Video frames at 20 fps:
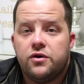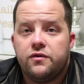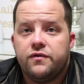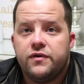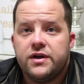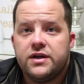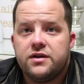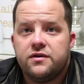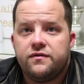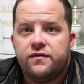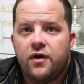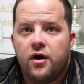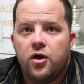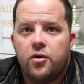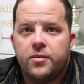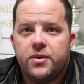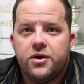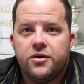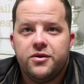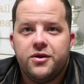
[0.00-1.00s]
don't forget to
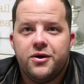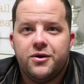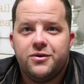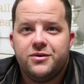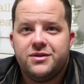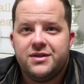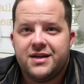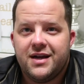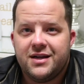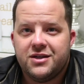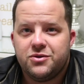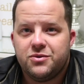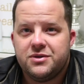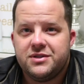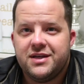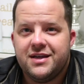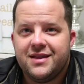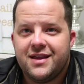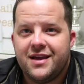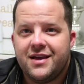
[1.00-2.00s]
follow me on those. And I just
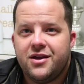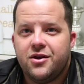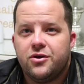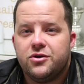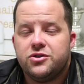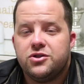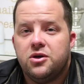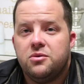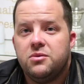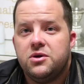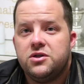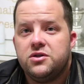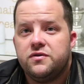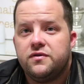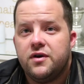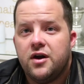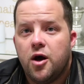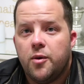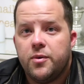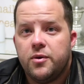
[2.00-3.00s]
want to say thank you all so much
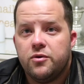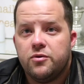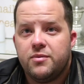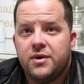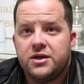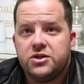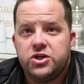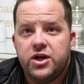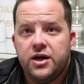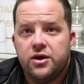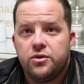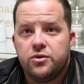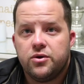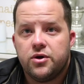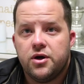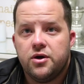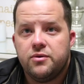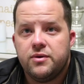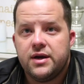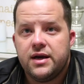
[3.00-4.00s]
for helping with my channel
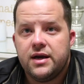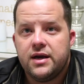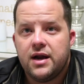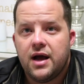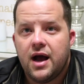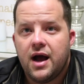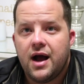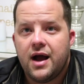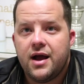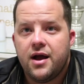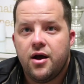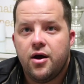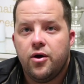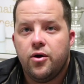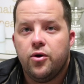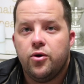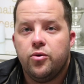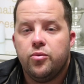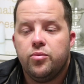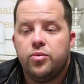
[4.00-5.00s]
growing. I
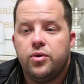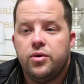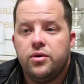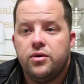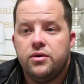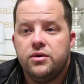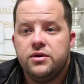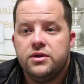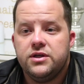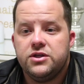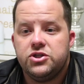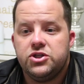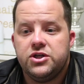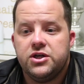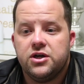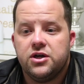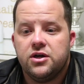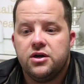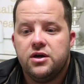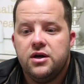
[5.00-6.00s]
hope this
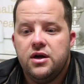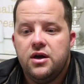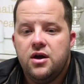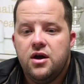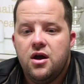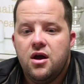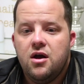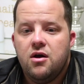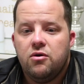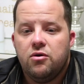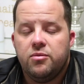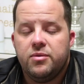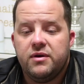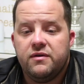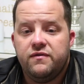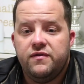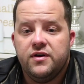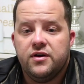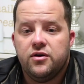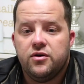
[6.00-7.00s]
year will
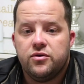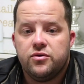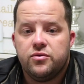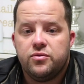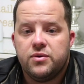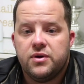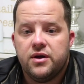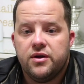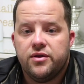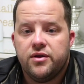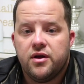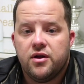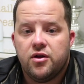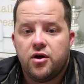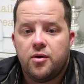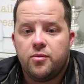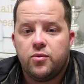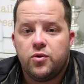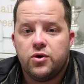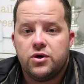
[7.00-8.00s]
be filled with a
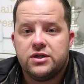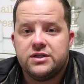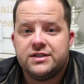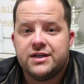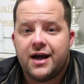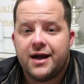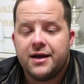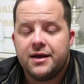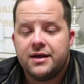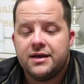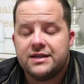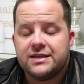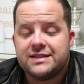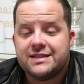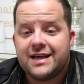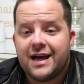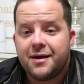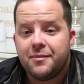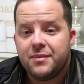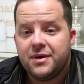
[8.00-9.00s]
lot more
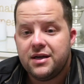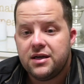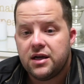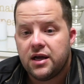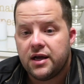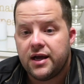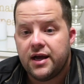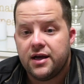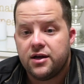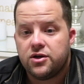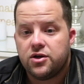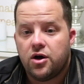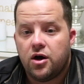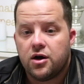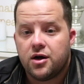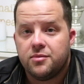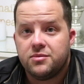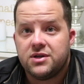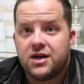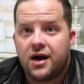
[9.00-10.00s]
excitement. I can't
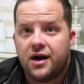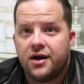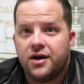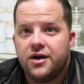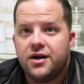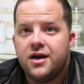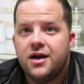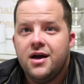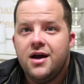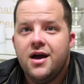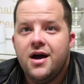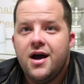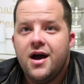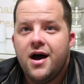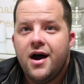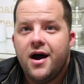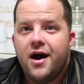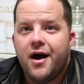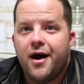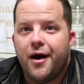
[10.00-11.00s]
talk, I'm tired.
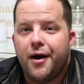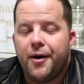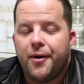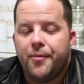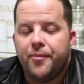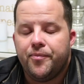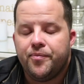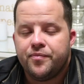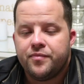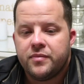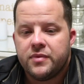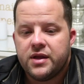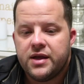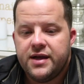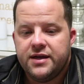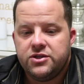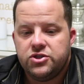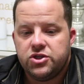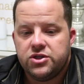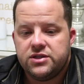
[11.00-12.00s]
Um,
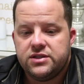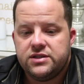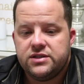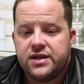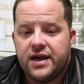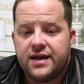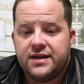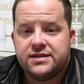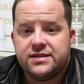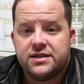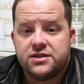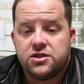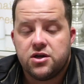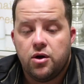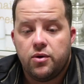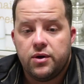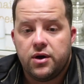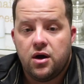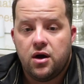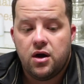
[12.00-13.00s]
and just things that's
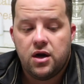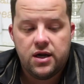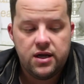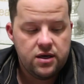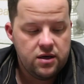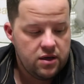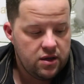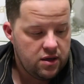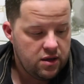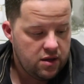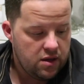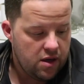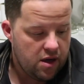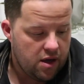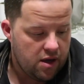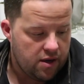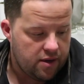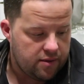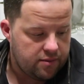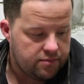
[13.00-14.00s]
going on.
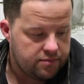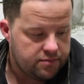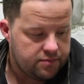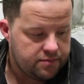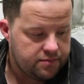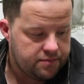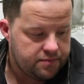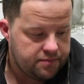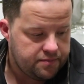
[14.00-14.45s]
Um,